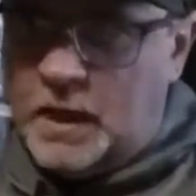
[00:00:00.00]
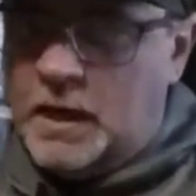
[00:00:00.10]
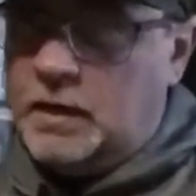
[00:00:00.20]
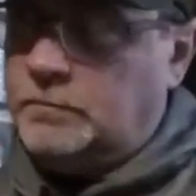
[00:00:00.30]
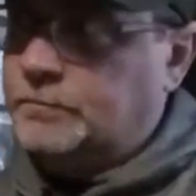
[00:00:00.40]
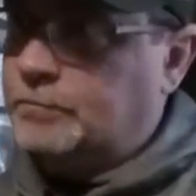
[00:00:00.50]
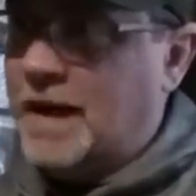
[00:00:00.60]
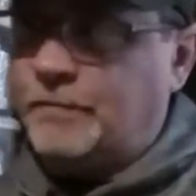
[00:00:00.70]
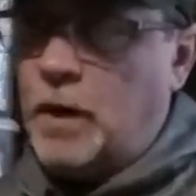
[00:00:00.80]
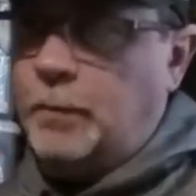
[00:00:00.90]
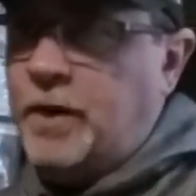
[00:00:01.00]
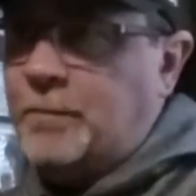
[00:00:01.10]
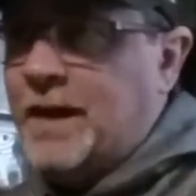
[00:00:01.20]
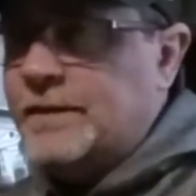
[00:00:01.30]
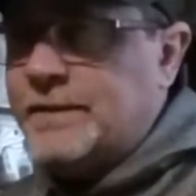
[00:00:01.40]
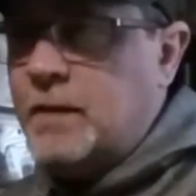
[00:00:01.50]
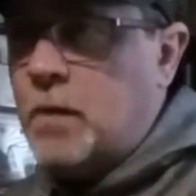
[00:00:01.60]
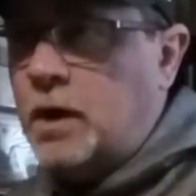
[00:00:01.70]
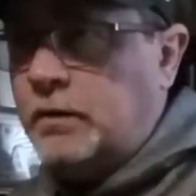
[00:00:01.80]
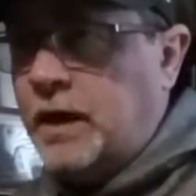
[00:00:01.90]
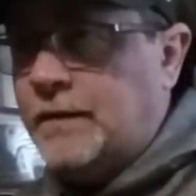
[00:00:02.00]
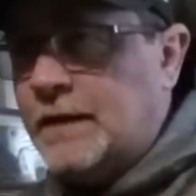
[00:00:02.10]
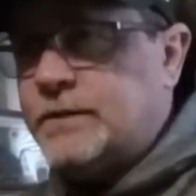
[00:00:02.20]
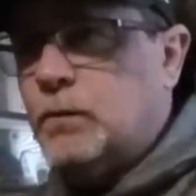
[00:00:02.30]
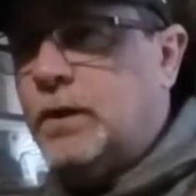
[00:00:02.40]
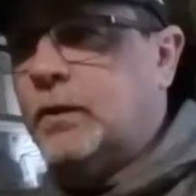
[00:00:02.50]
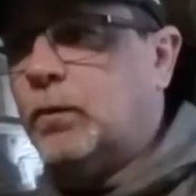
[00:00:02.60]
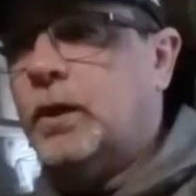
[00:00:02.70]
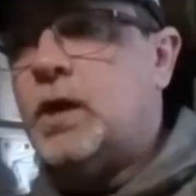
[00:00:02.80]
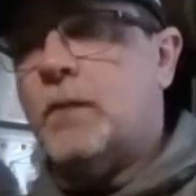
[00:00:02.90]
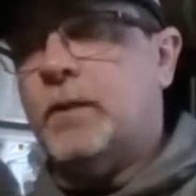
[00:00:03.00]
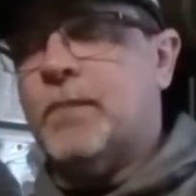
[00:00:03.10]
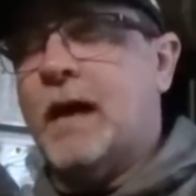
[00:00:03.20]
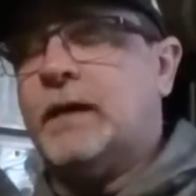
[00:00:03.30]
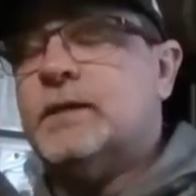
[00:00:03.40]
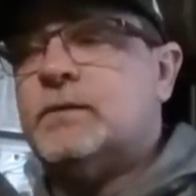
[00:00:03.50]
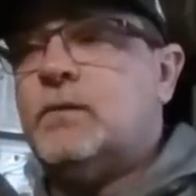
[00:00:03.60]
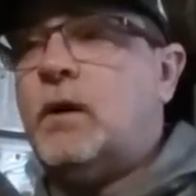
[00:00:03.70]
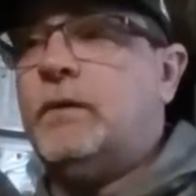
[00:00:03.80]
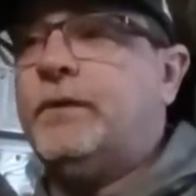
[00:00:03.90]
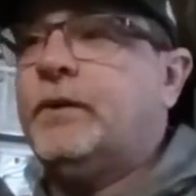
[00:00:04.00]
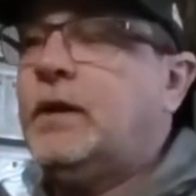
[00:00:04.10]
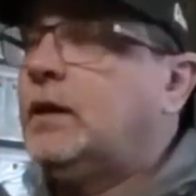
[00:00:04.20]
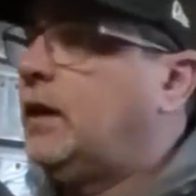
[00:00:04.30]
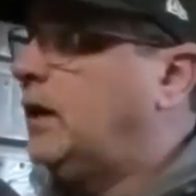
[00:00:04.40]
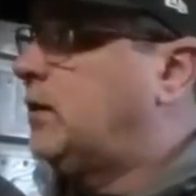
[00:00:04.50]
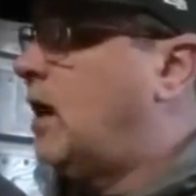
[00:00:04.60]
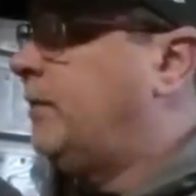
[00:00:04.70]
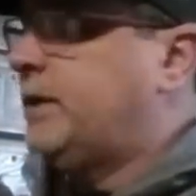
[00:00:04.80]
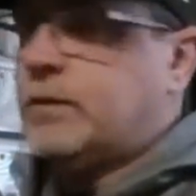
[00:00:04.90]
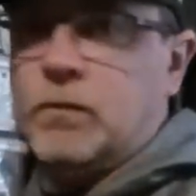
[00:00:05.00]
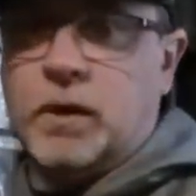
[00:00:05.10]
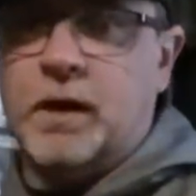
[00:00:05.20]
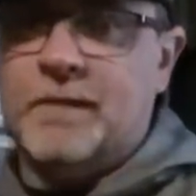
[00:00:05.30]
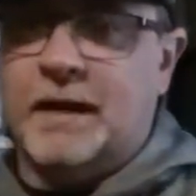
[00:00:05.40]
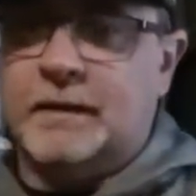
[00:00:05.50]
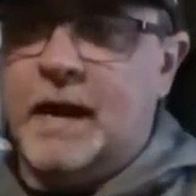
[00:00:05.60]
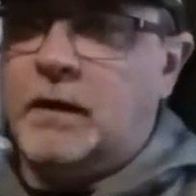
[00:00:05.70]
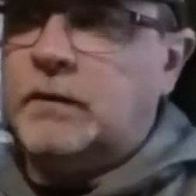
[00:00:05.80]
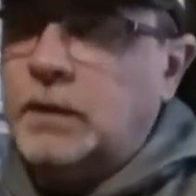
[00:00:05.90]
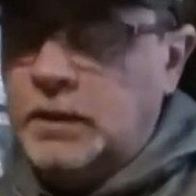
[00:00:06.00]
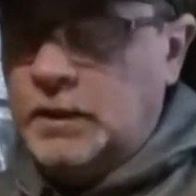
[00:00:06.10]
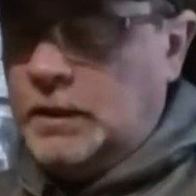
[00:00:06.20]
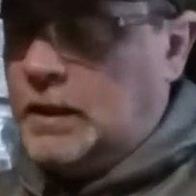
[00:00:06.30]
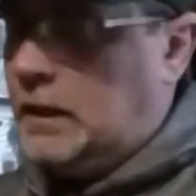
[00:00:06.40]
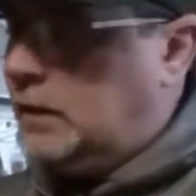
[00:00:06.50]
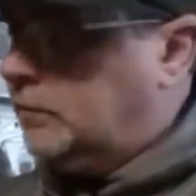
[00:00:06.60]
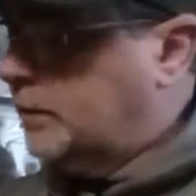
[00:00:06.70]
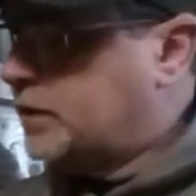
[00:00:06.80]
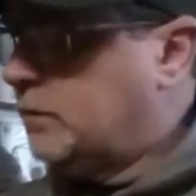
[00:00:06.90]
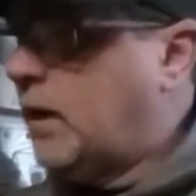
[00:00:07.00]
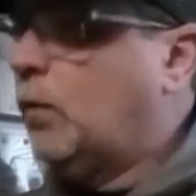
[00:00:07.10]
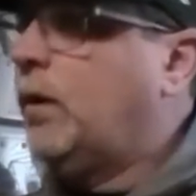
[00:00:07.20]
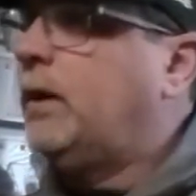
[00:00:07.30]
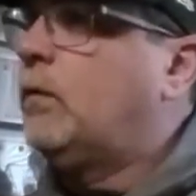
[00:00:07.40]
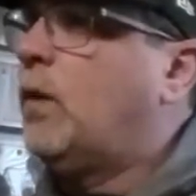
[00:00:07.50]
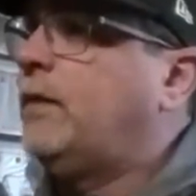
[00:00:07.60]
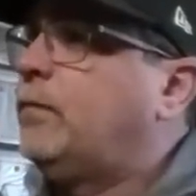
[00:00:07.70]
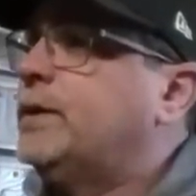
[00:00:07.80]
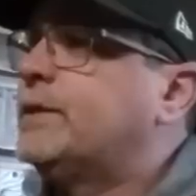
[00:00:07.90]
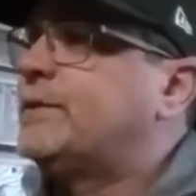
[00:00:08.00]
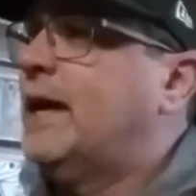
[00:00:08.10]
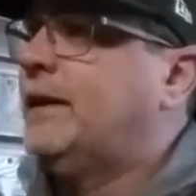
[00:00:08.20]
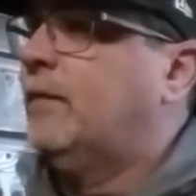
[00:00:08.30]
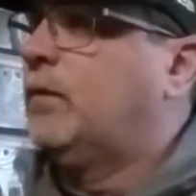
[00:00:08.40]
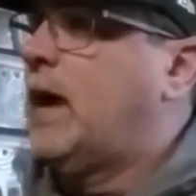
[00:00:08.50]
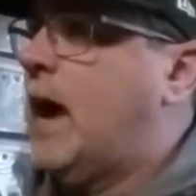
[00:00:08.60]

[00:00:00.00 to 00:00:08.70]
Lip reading: my Fauna Palmahense Monterey, that's the one that really got me back into all this and got me to where I'm at now. I'm sure my wife wishes that never